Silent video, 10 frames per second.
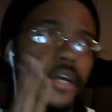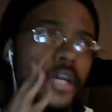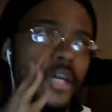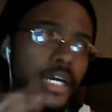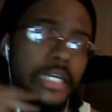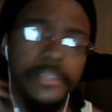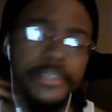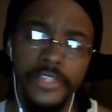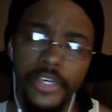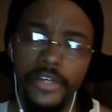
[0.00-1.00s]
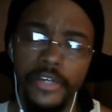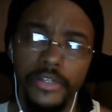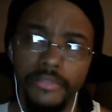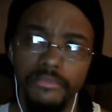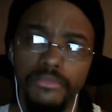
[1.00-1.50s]
until
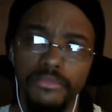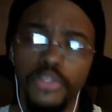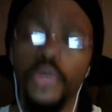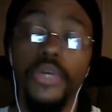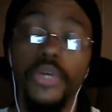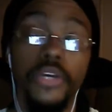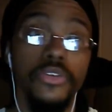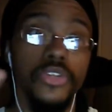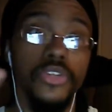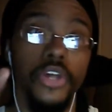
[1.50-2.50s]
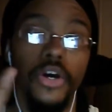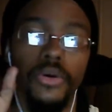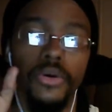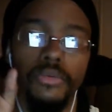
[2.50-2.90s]
2 years ago,